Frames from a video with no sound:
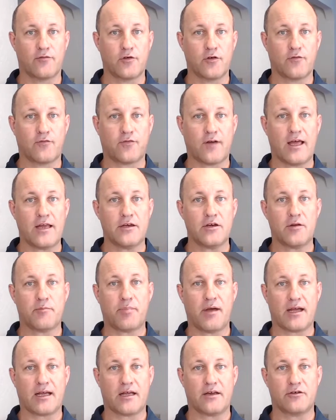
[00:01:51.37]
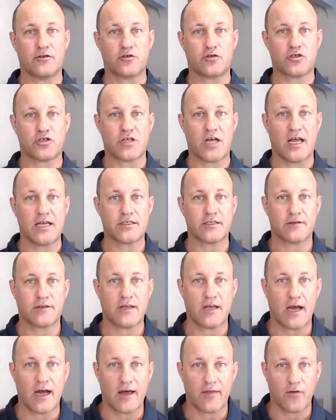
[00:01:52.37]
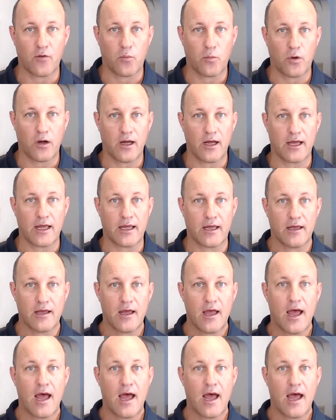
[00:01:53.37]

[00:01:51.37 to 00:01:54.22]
You flatten your back out and you change it the other way.